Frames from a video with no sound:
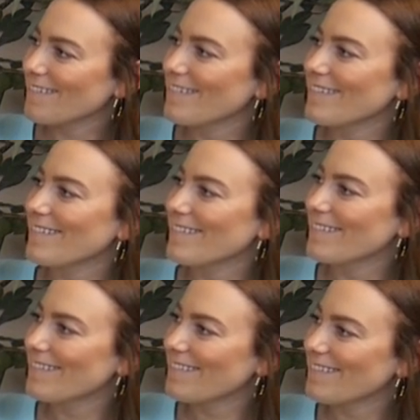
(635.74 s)

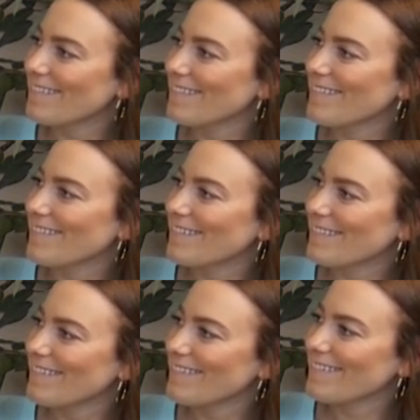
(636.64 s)

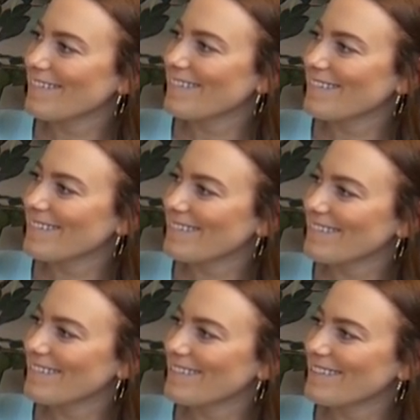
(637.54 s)

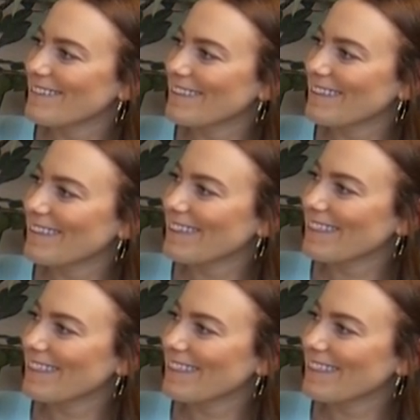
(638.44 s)
The person shown says nothing.